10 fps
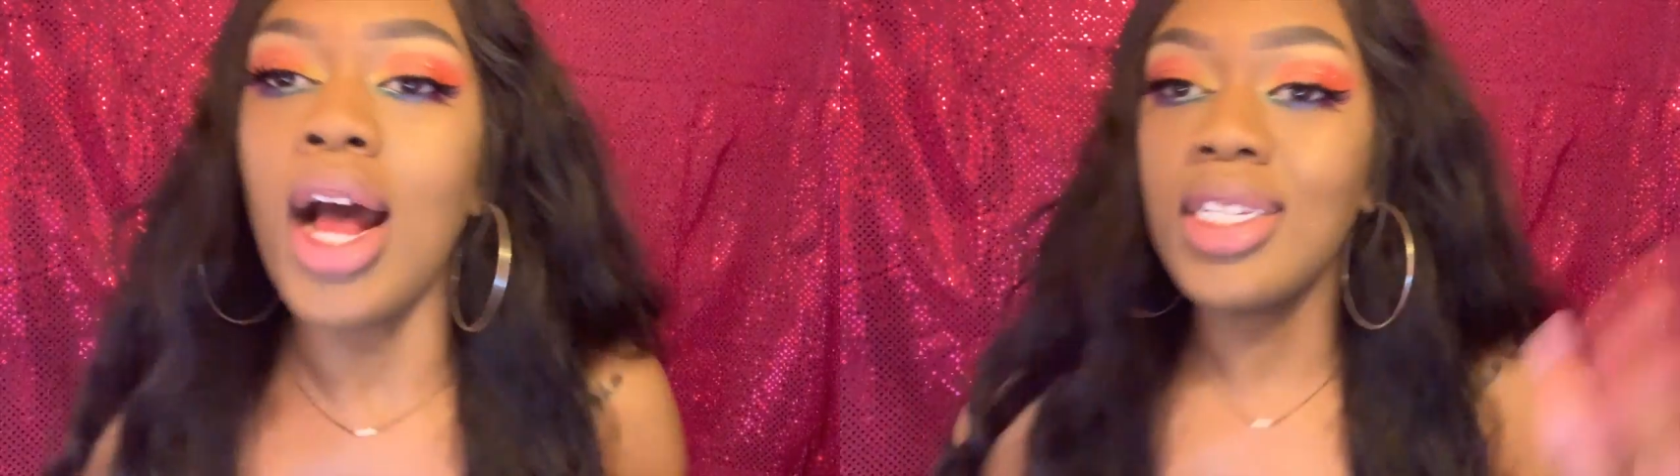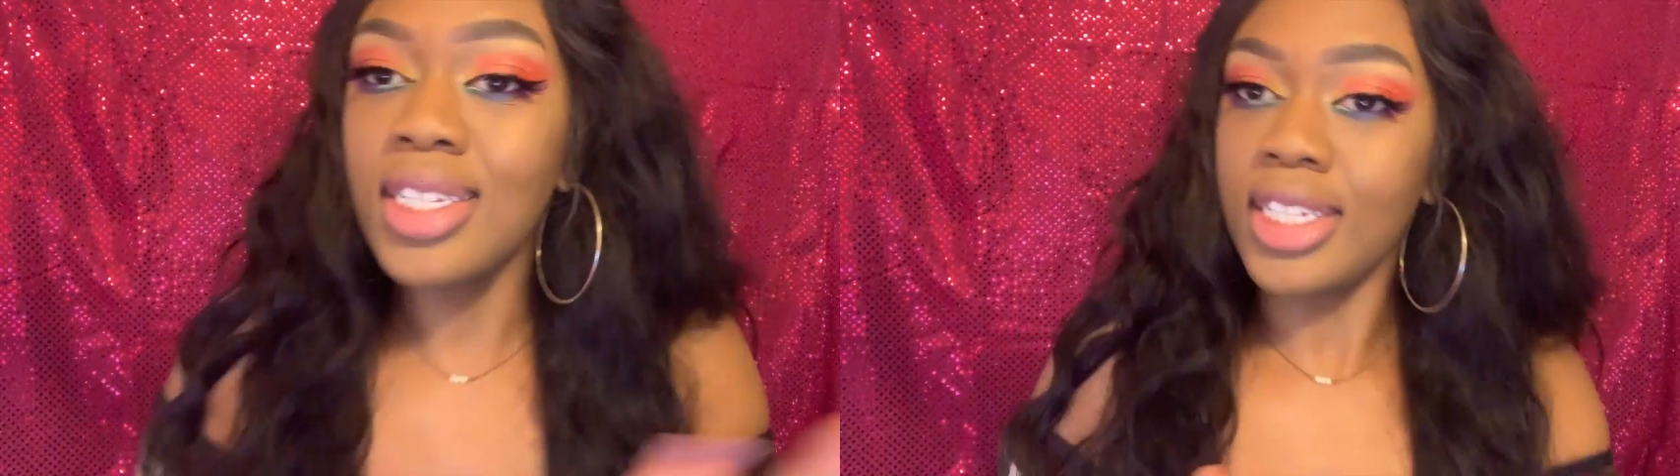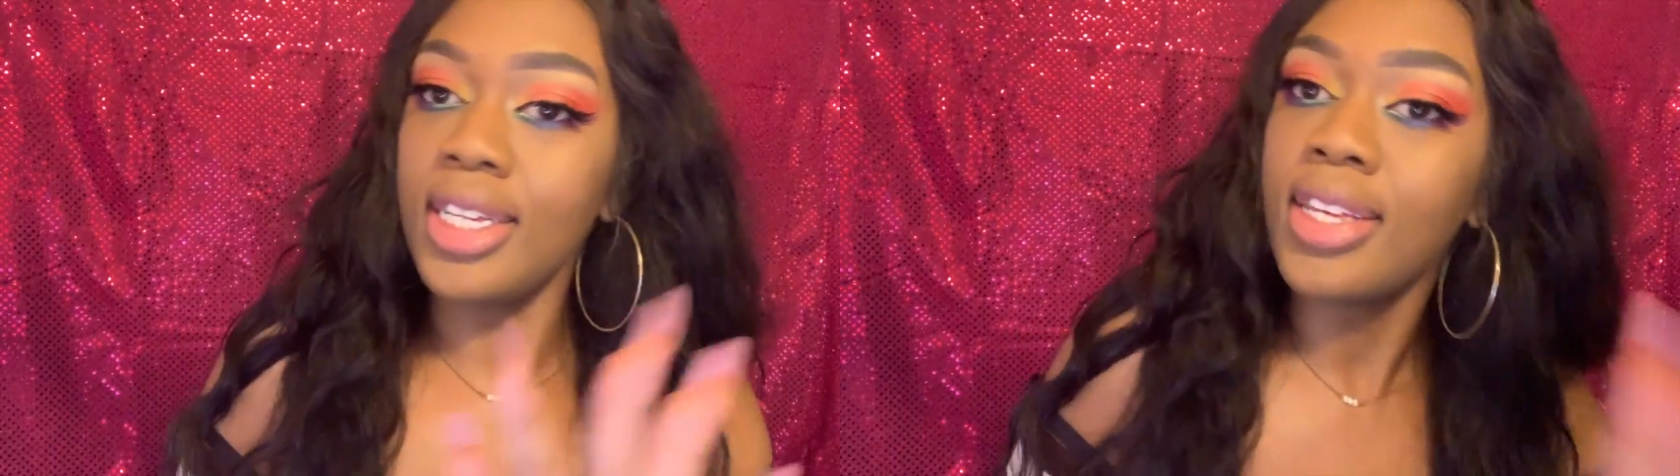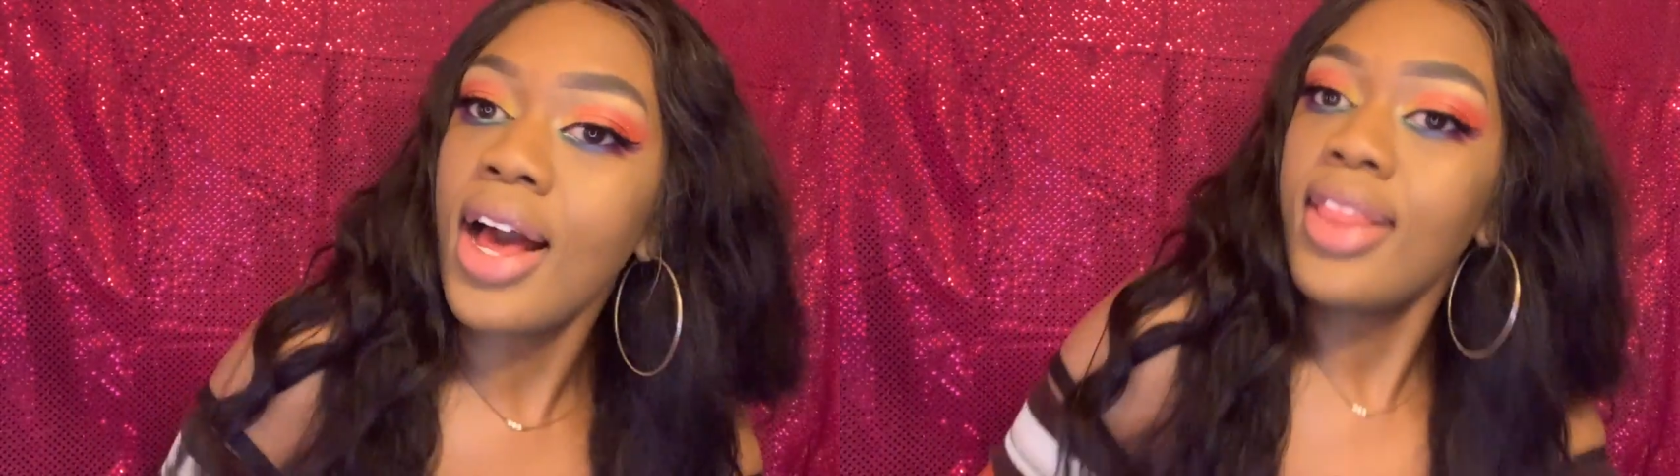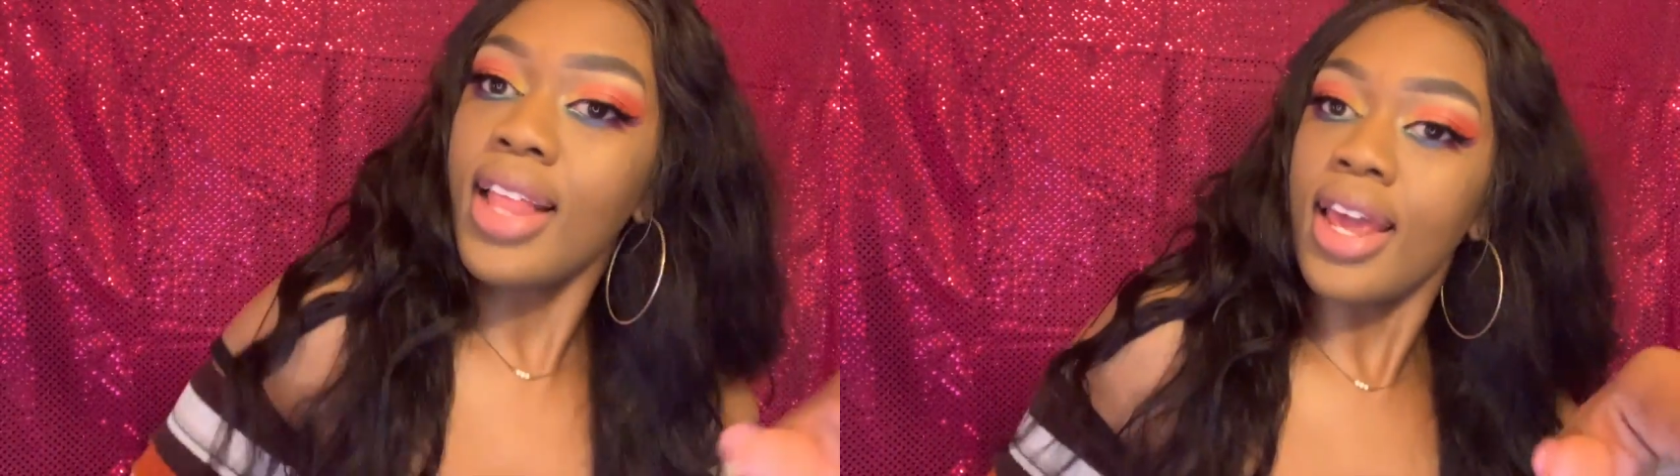I'll see
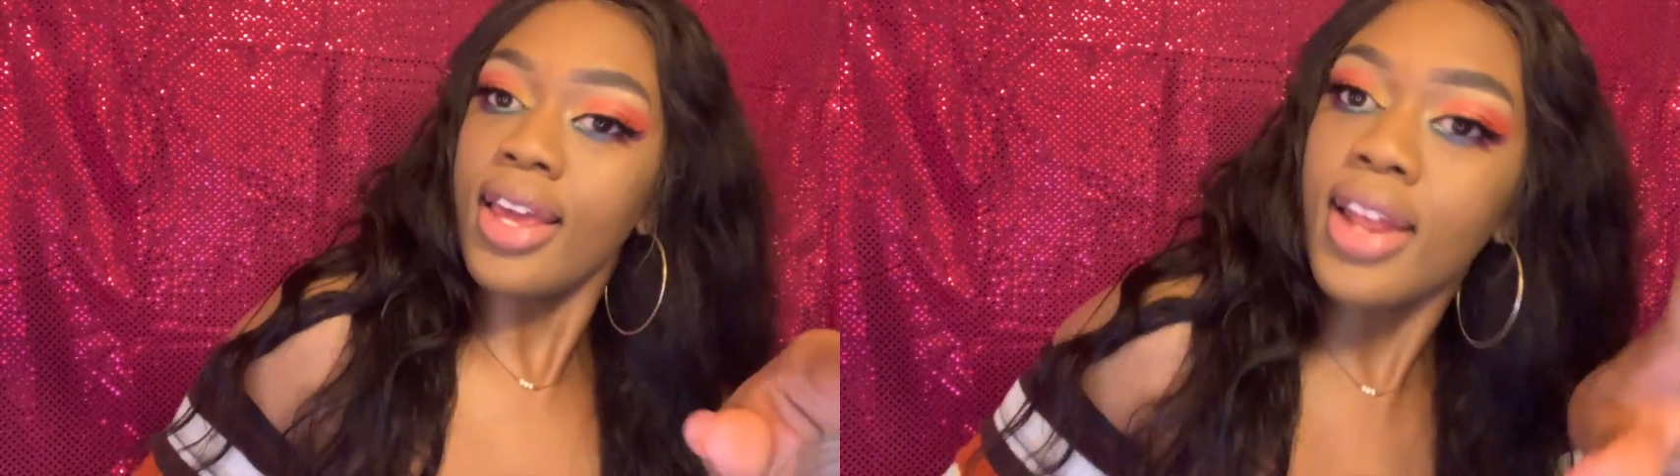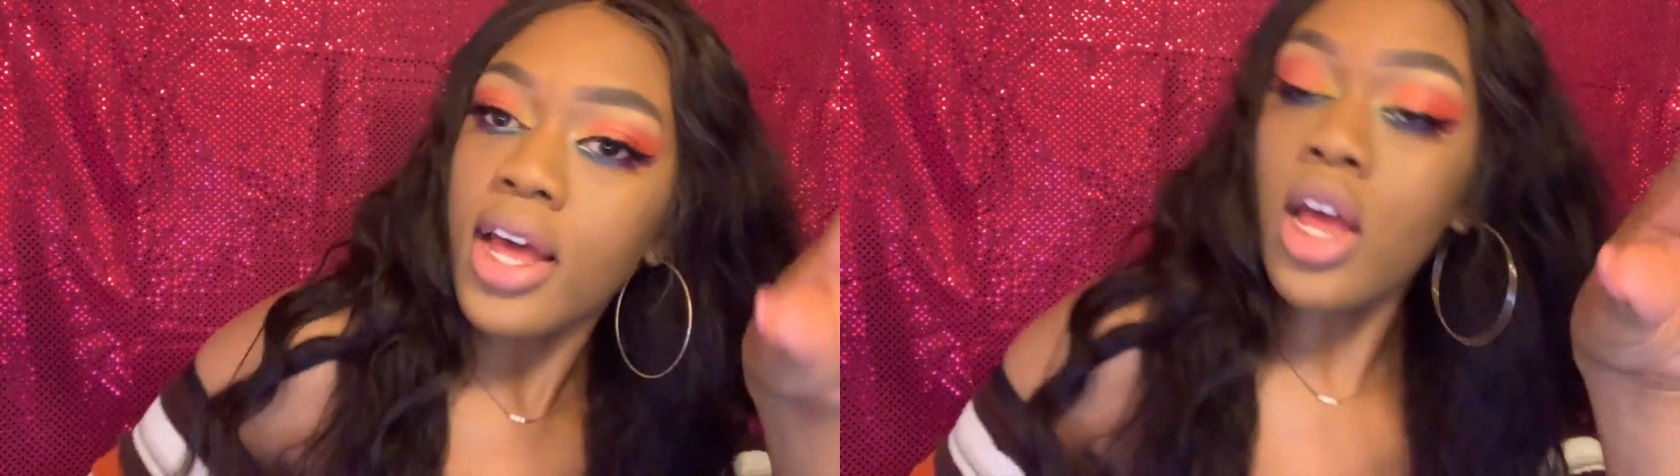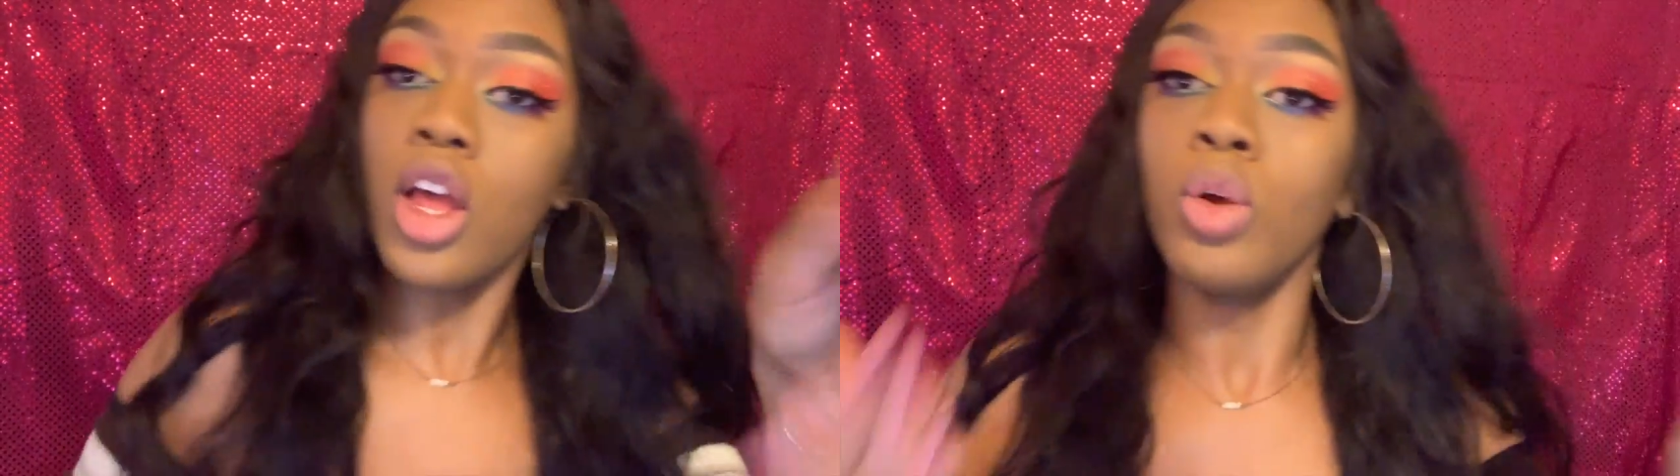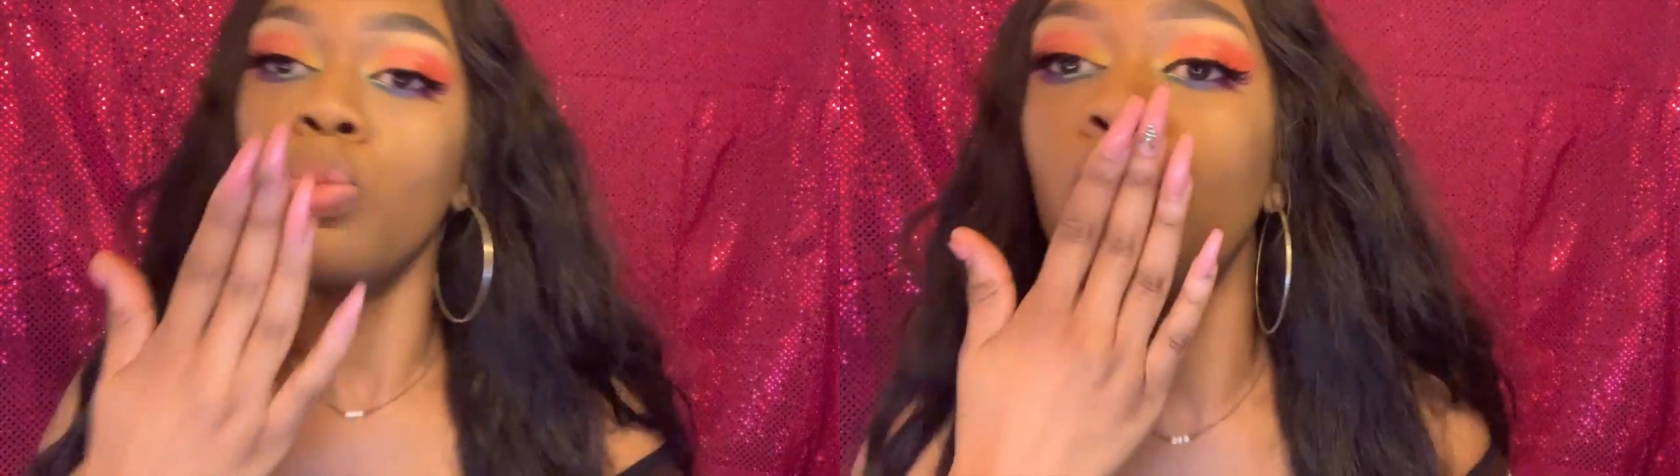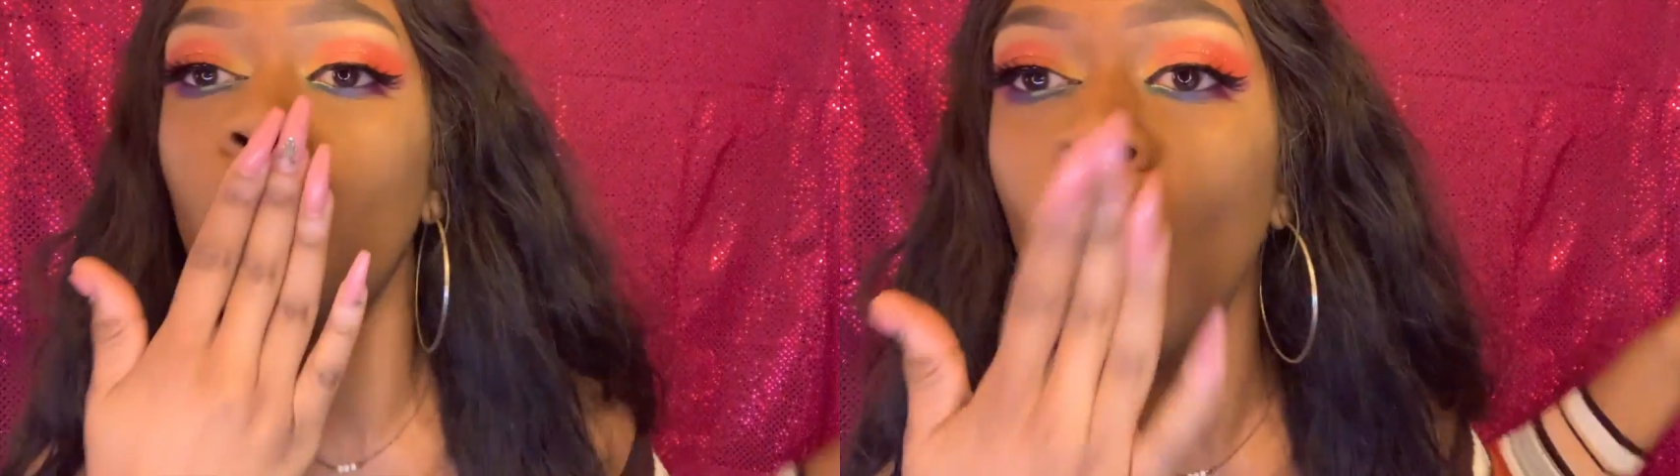y'all later.
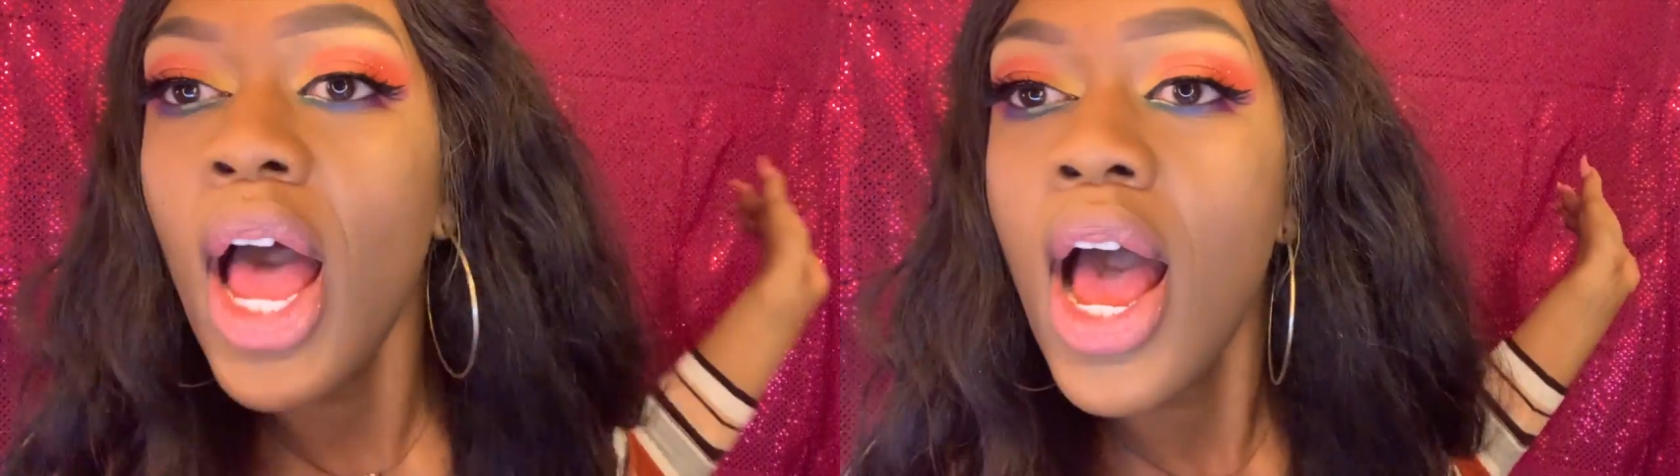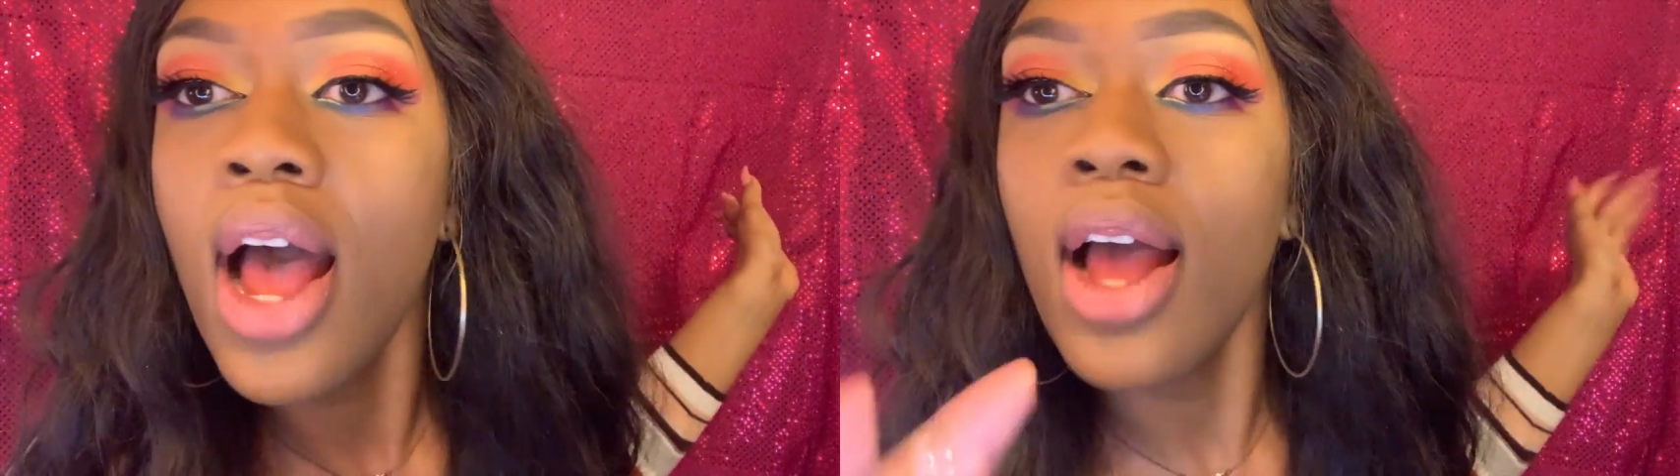Mwah.